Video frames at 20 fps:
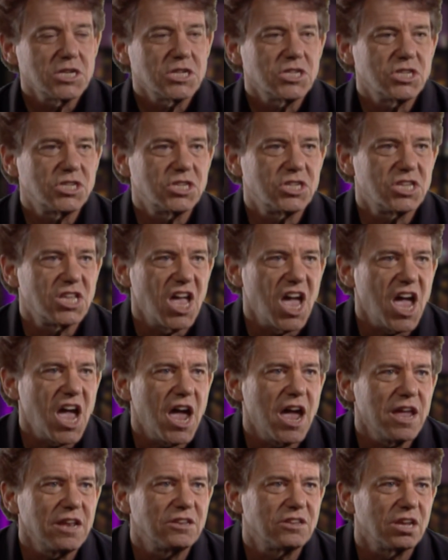
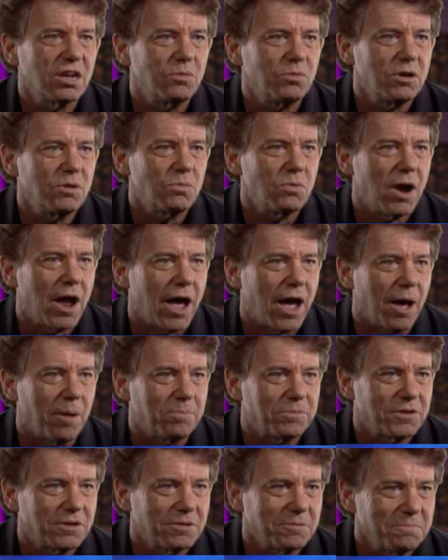Stay till we
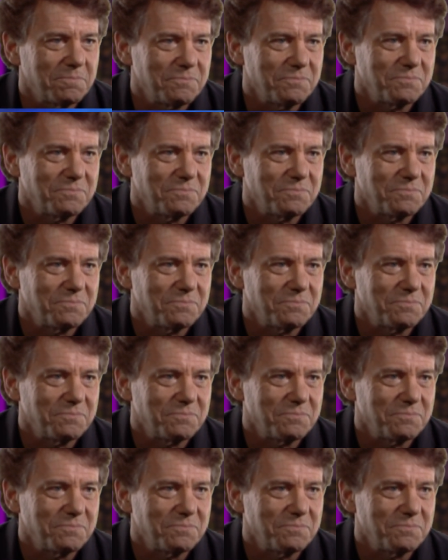wrapped.